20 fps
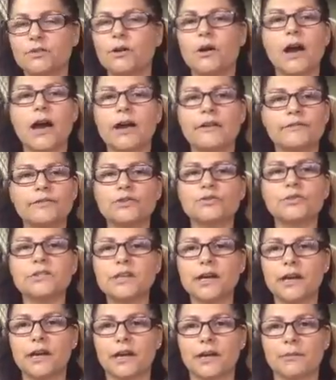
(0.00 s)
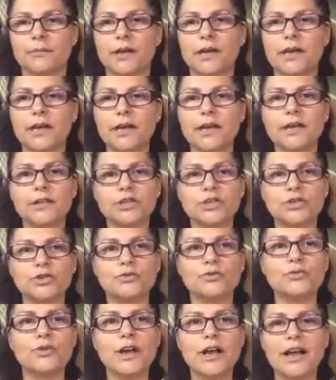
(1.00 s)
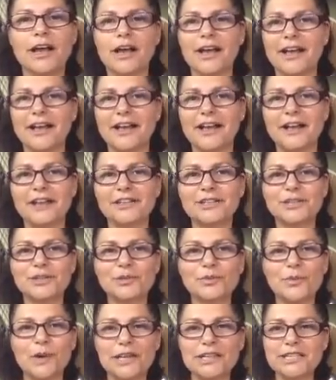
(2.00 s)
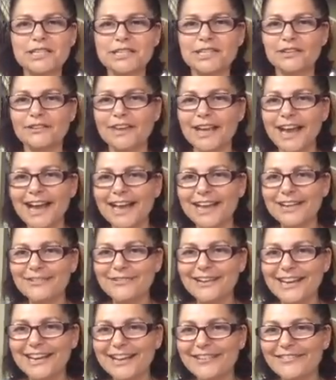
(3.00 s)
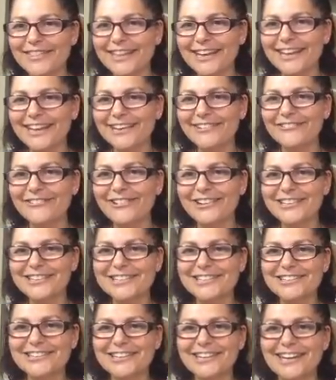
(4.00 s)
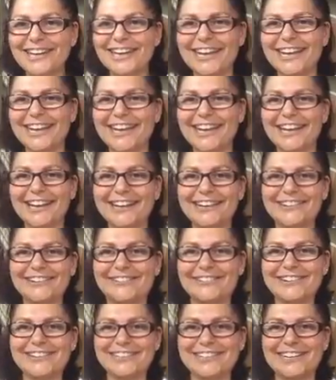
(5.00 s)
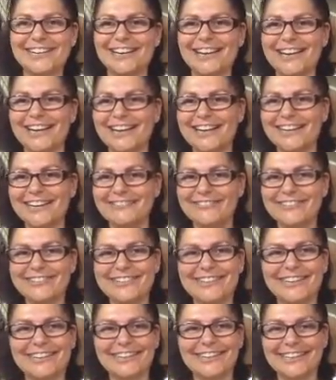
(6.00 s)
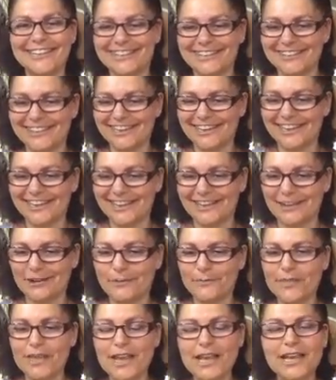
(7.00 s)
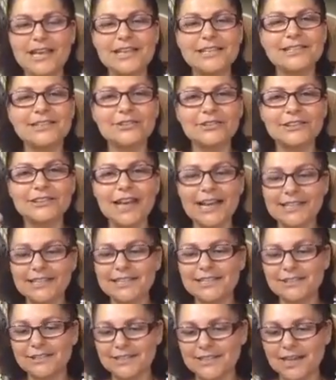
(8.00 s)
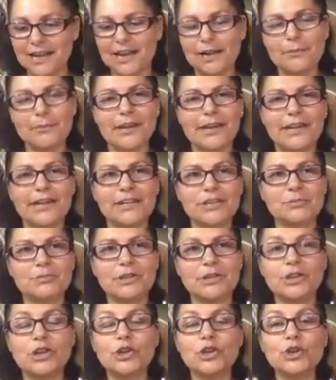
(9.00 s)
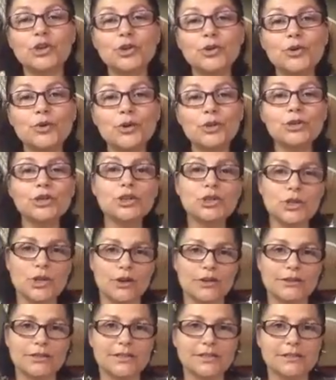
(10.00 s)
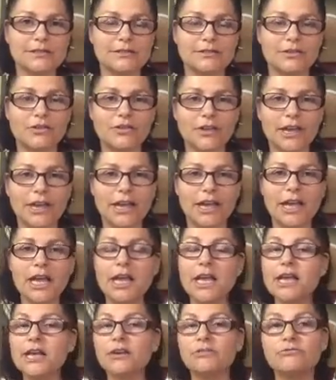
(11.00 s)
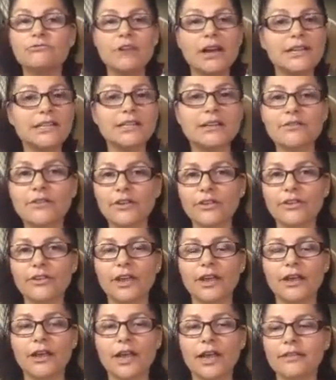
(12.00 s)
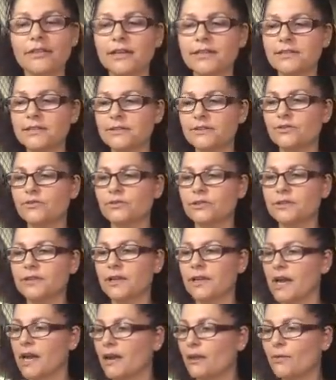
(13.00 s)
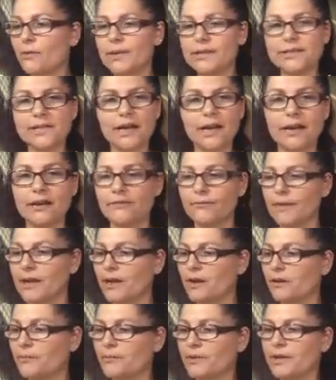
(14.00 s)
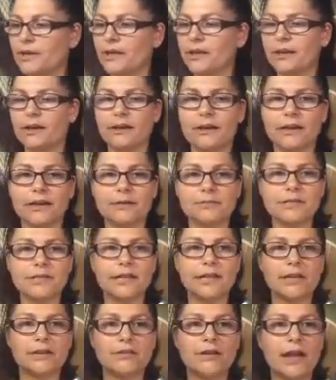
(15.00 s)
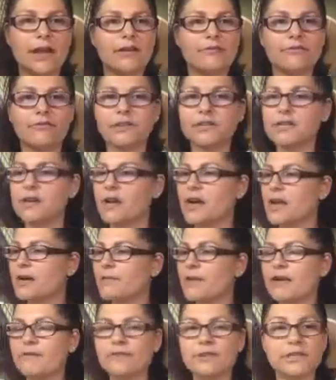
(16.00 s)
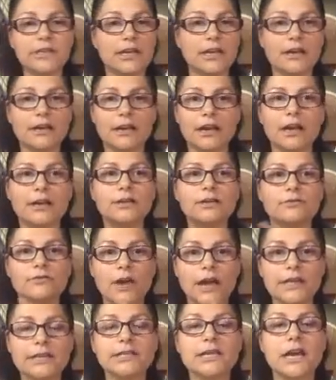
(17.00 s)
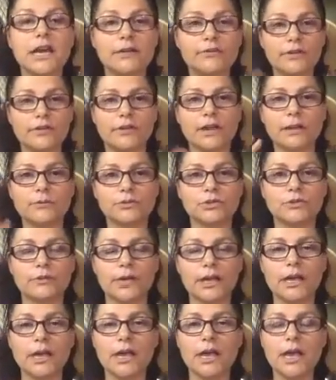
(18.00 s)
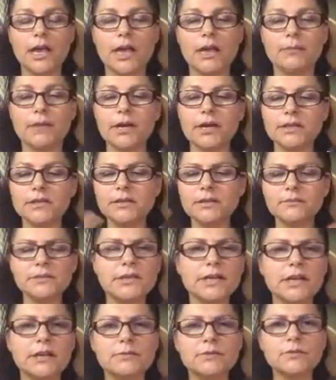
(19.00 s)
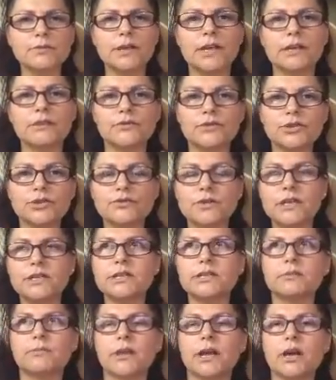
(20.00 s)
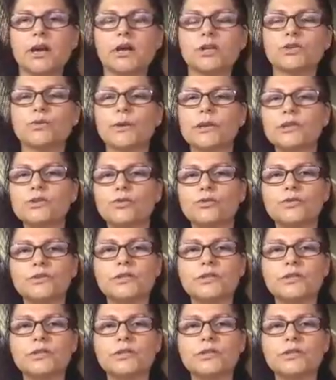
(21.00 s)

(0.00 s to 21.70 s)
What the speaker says: I have no time to watch TV. Hi, William. Thank you for joining, and you're watching live. Thank you. So that is a time management, your choice, okay? Write everything, and that is a good thing. I always have my copy here, and I'm telling you every time, every day, I write everything I'm doing. Because sometimes we get frustrated because we don't